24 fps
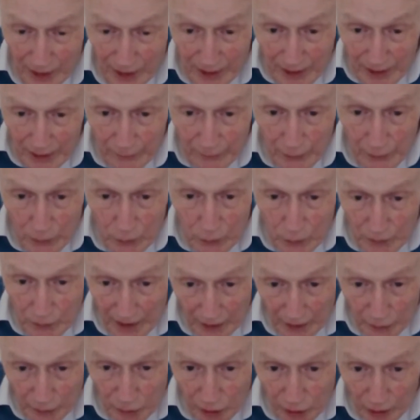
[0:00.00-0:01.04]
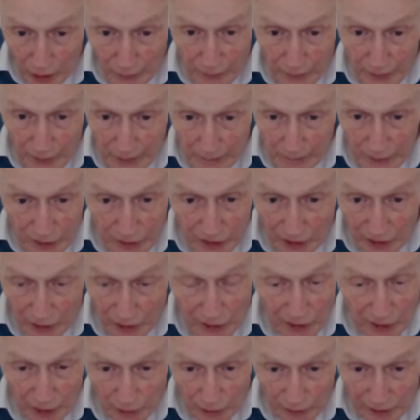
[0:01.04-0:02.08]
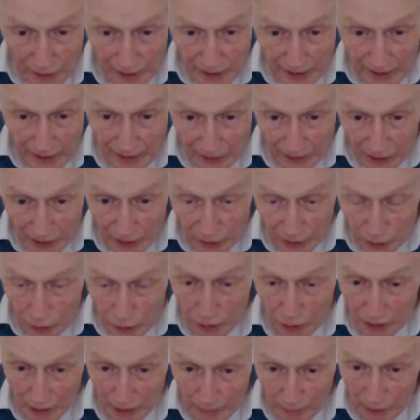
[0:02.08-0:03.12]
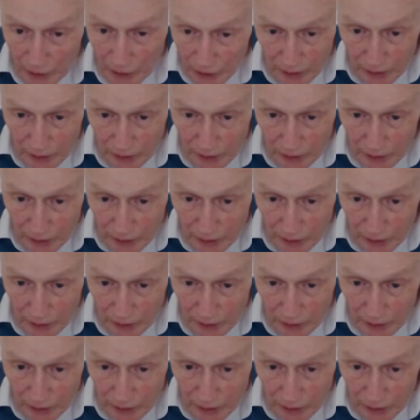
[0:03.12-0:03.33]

if you now draft him, it's going to totally screw up this